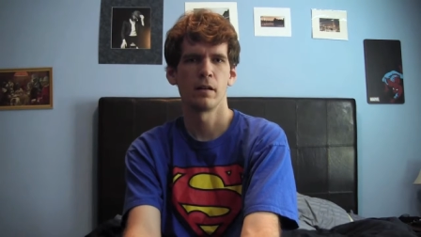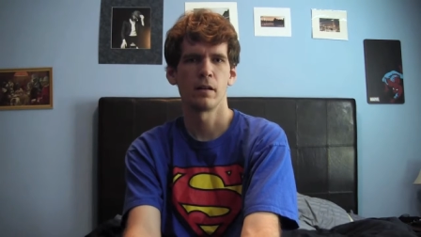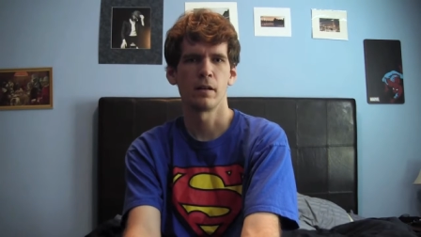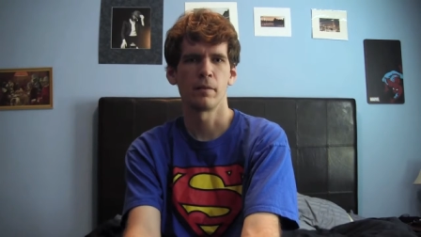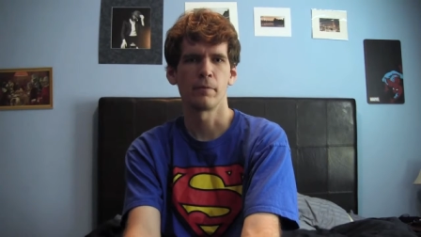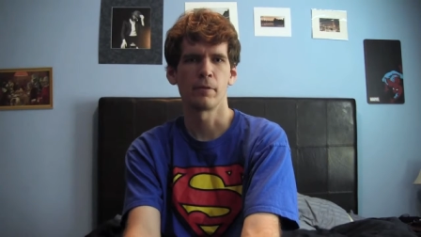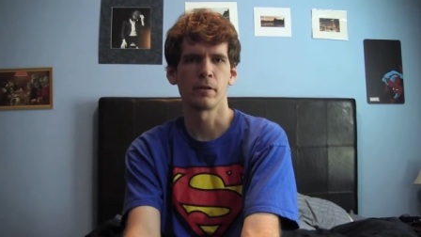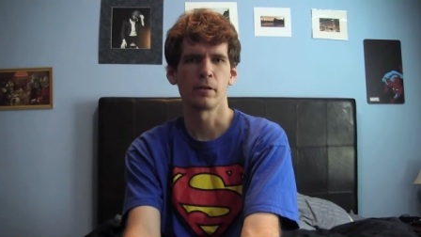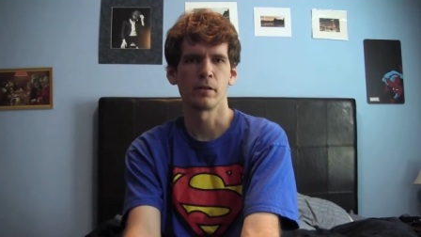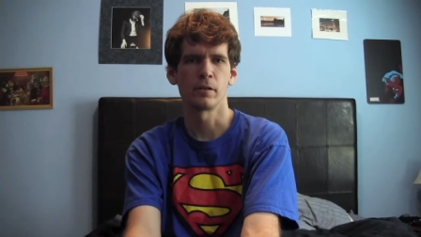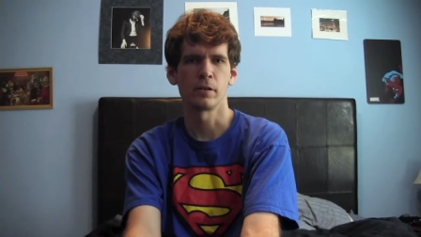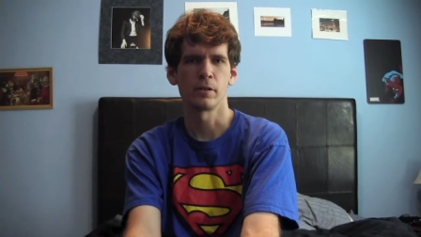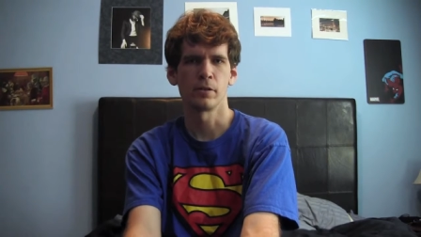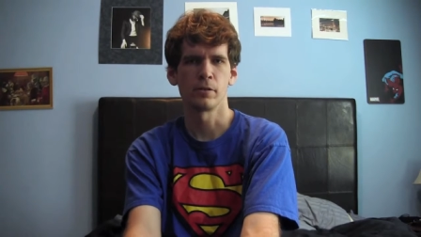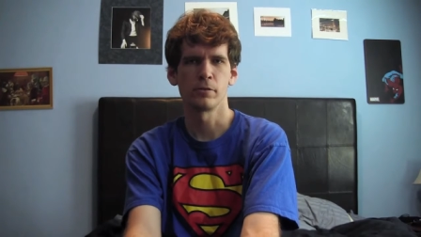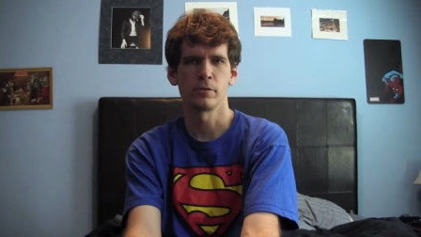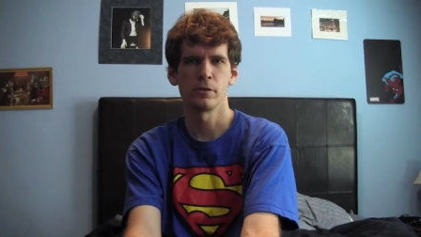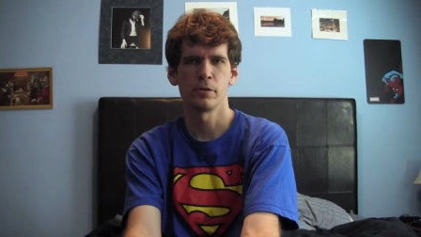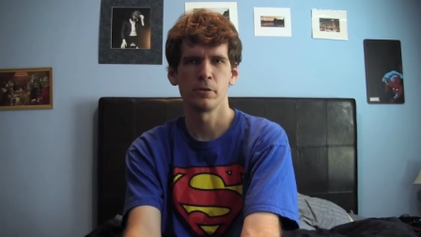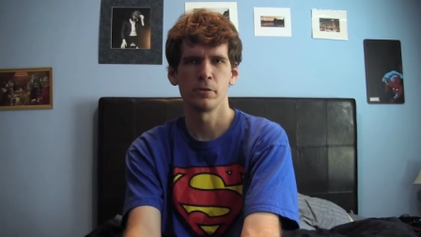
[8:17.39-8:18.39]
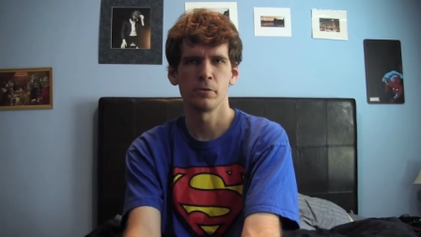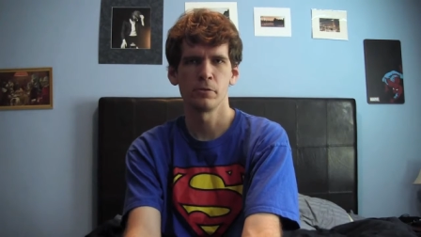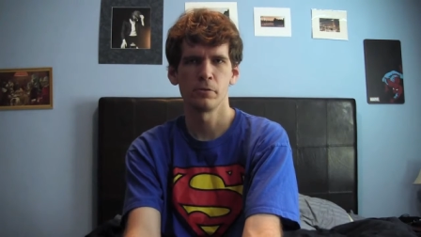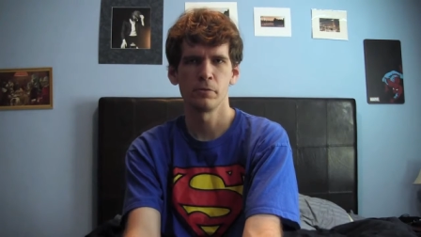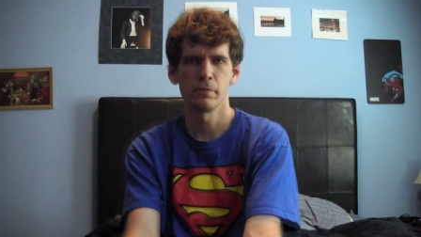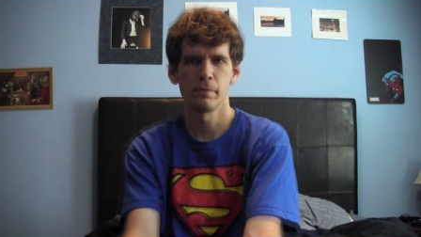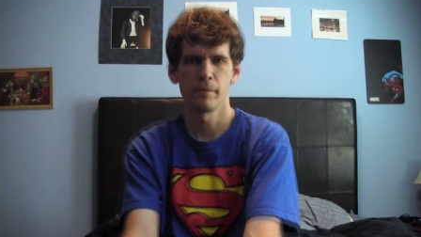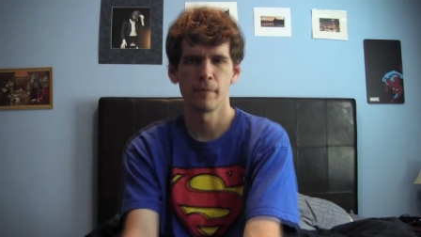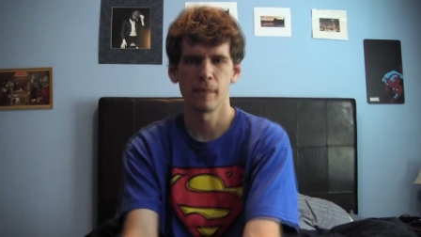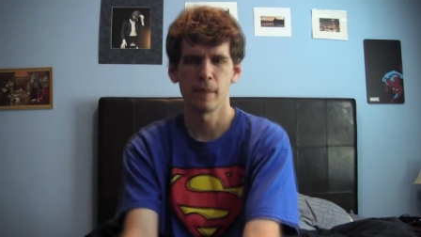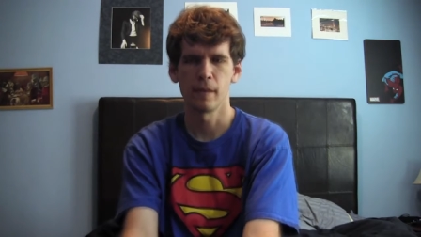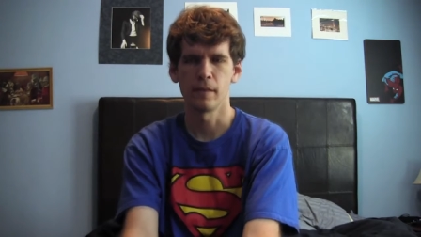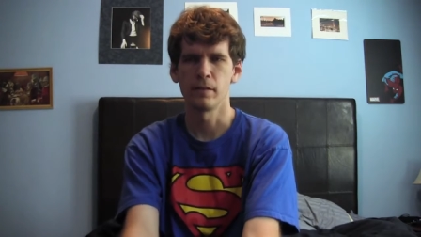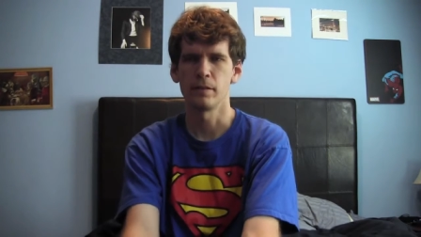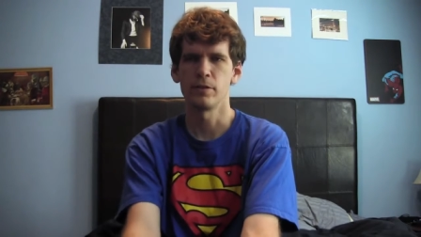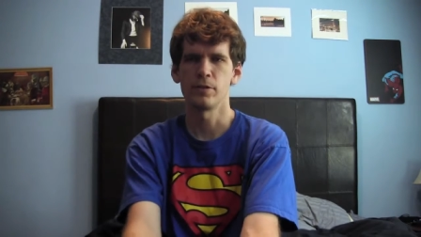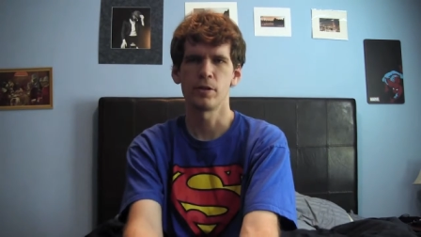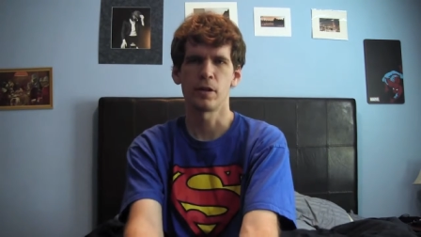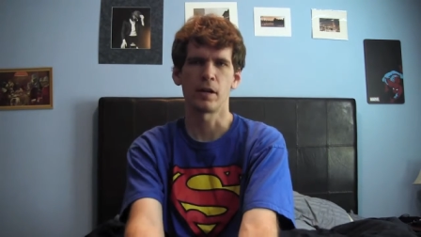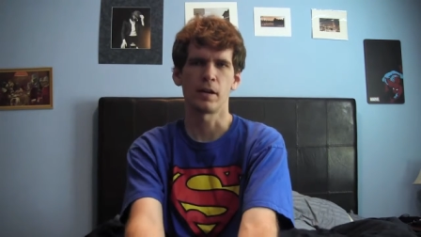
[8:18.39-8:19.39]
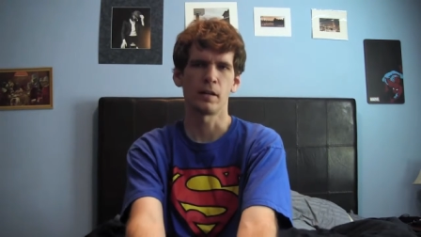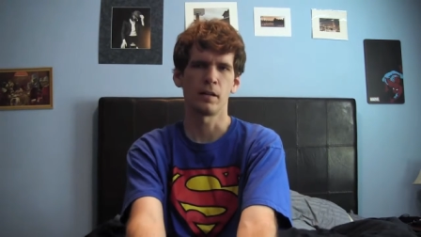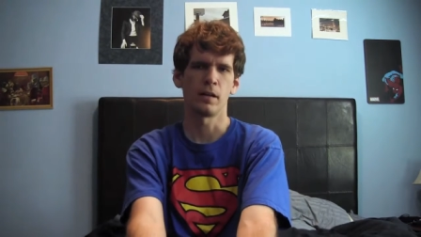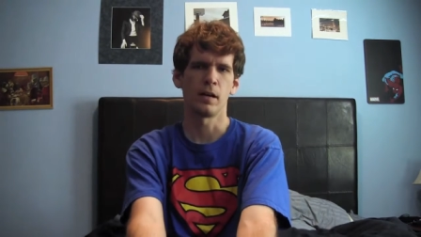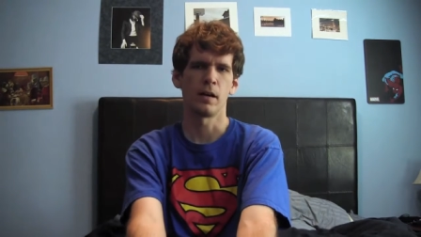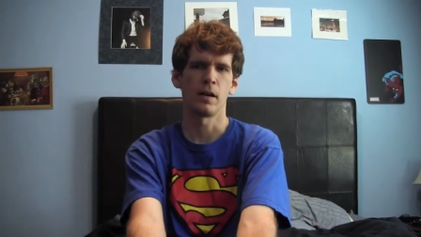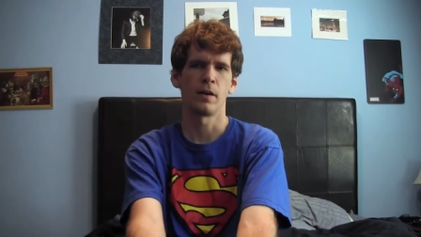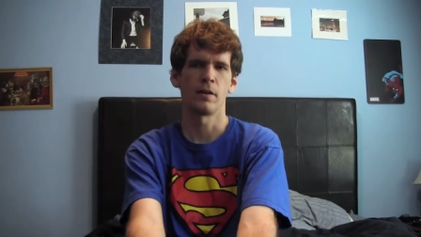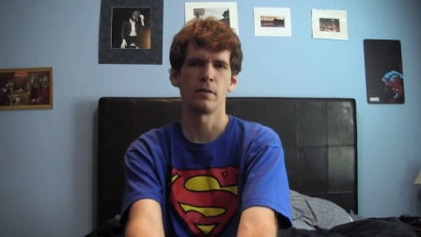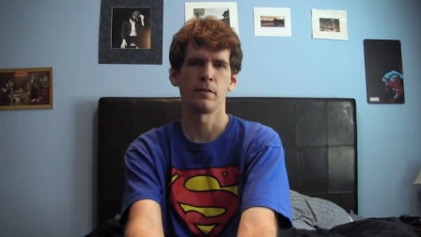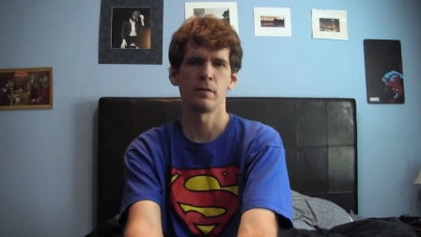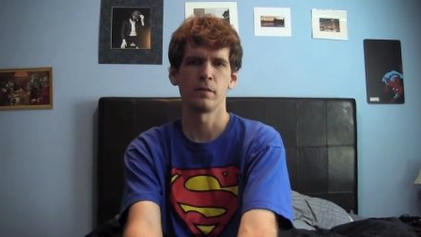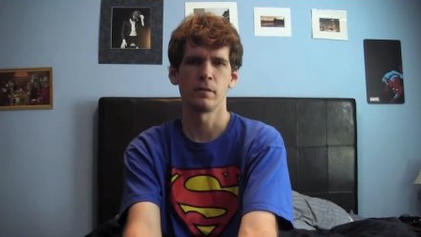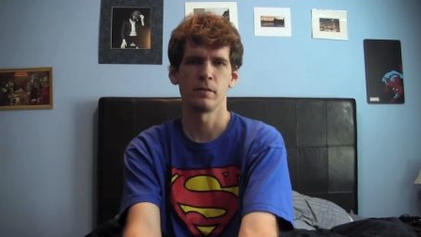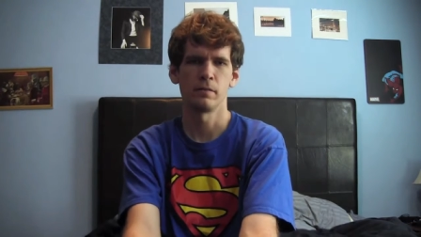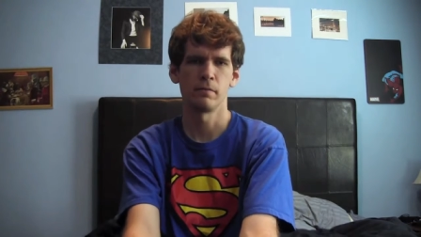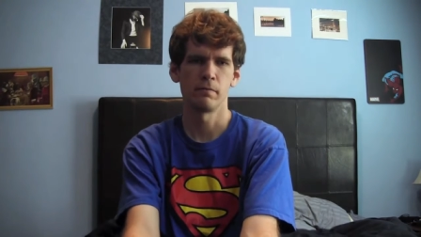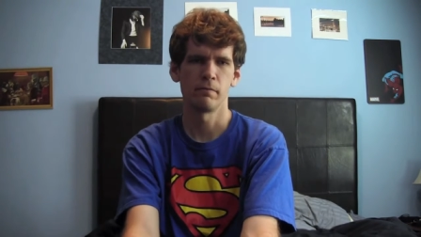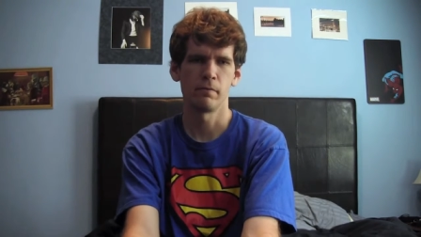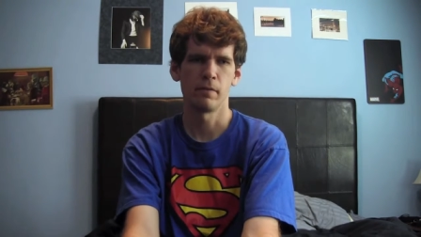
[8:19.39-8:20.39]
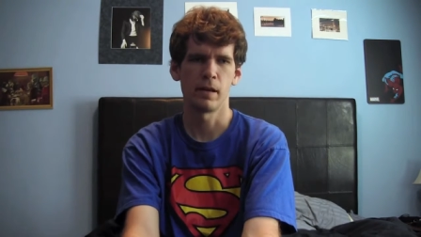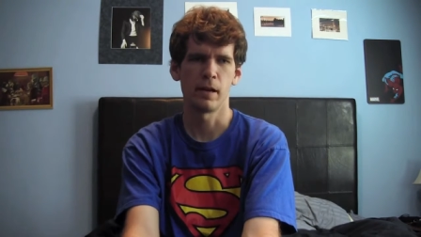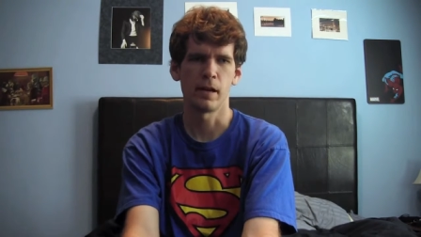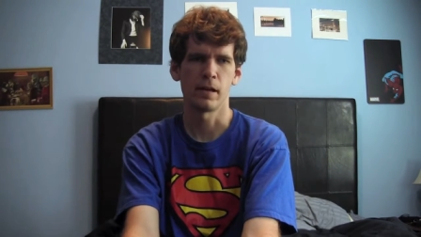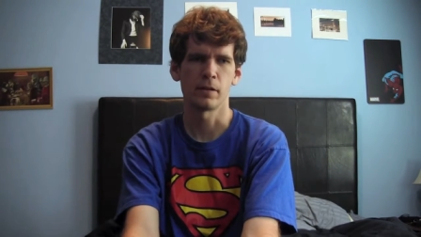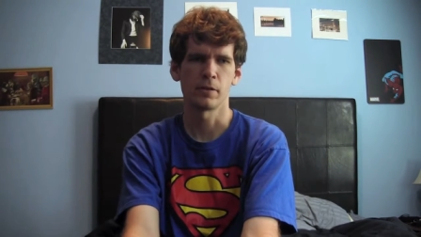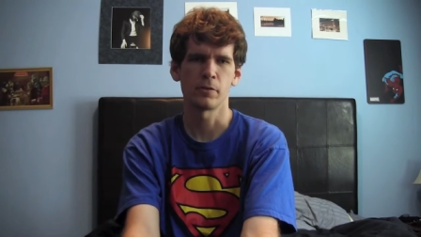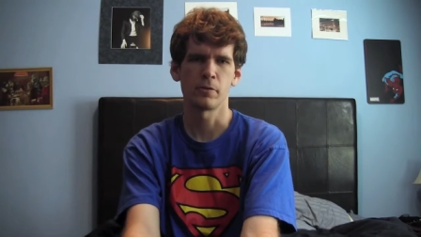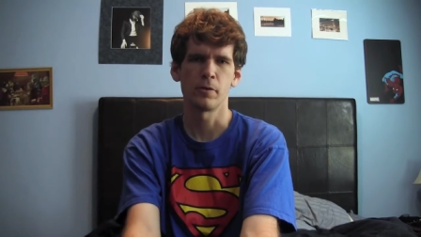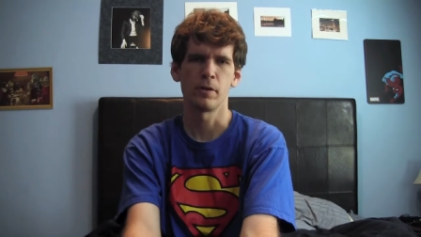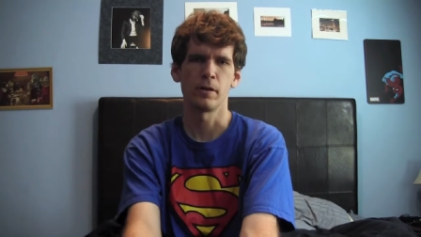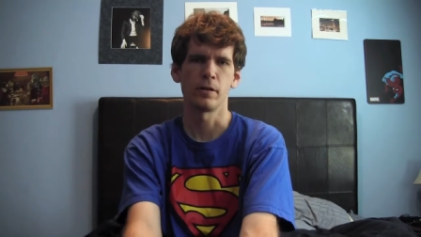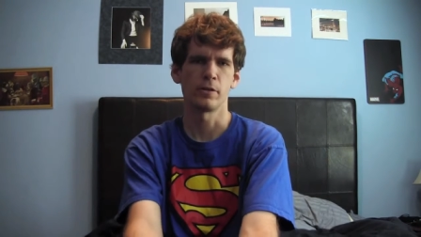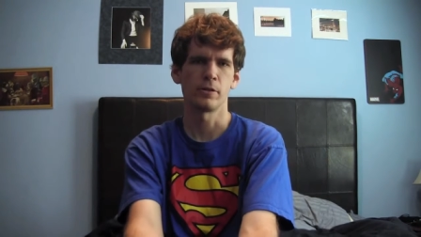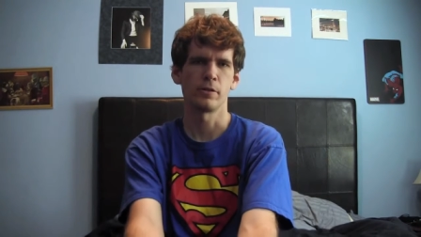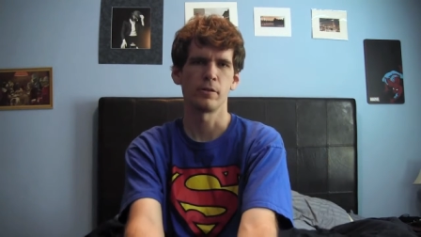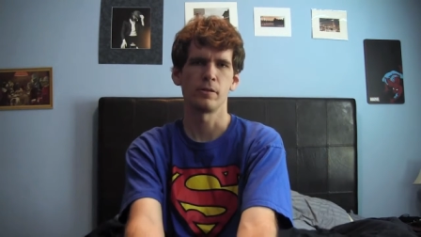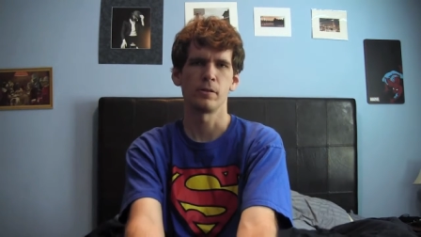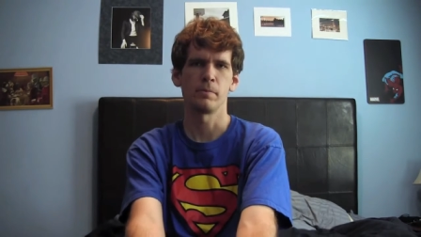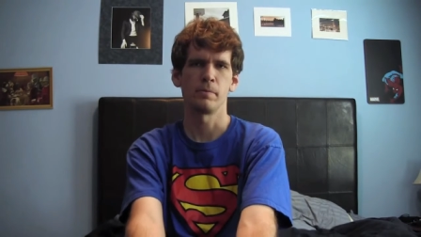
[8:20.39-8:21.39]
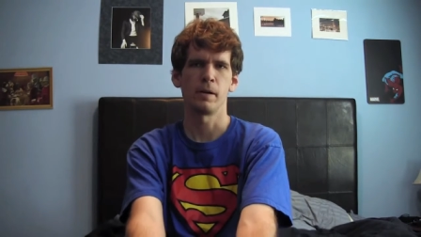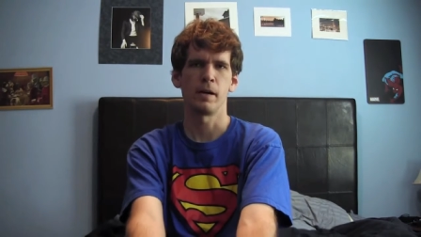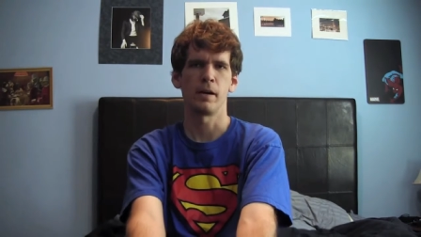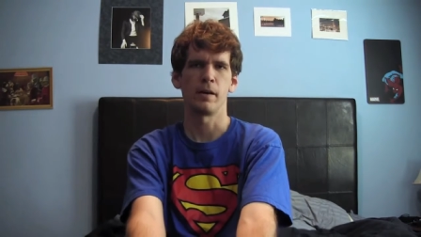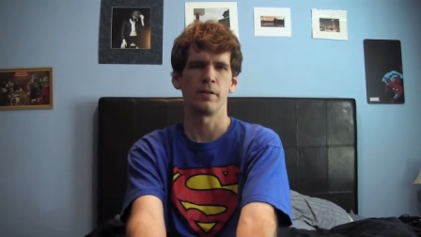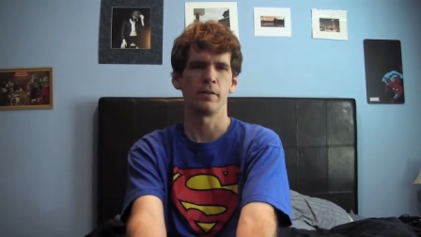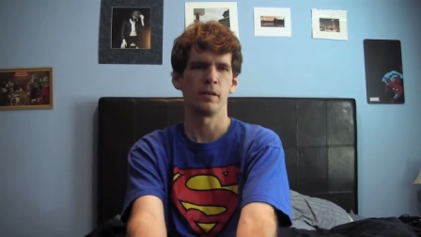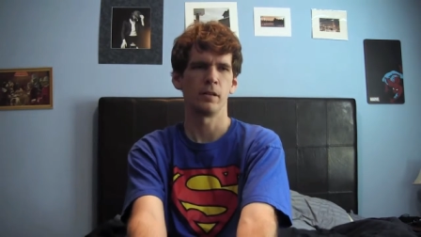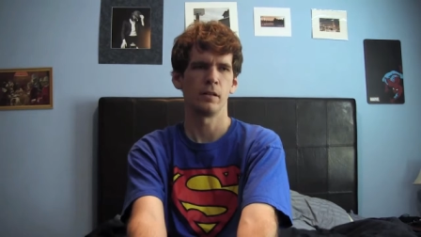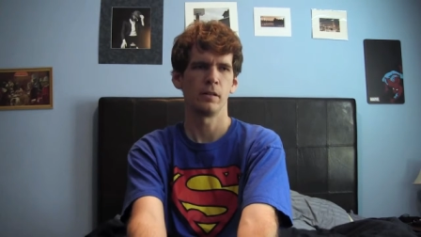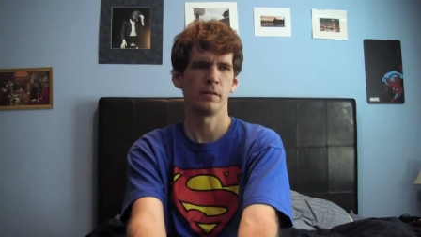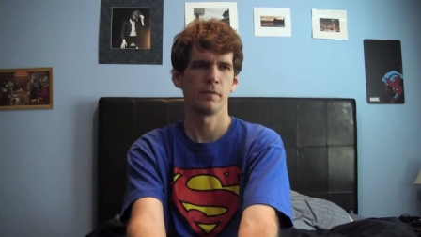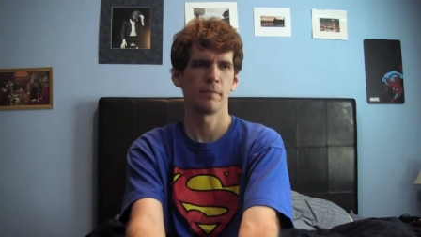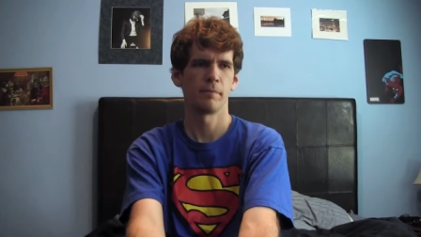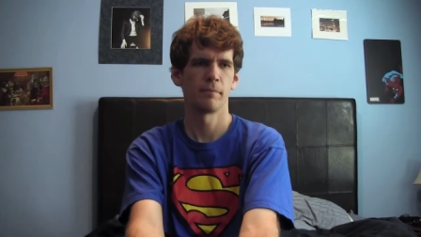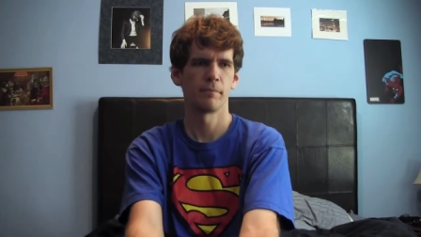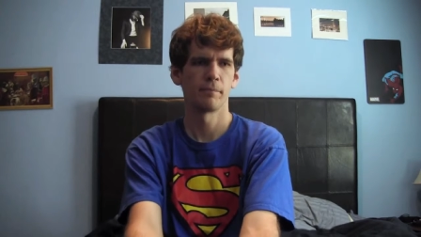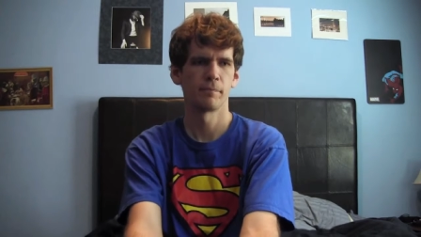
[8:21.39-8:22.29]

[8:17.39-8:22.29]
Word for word: I'm gonna go to and check it out and ask questions about it.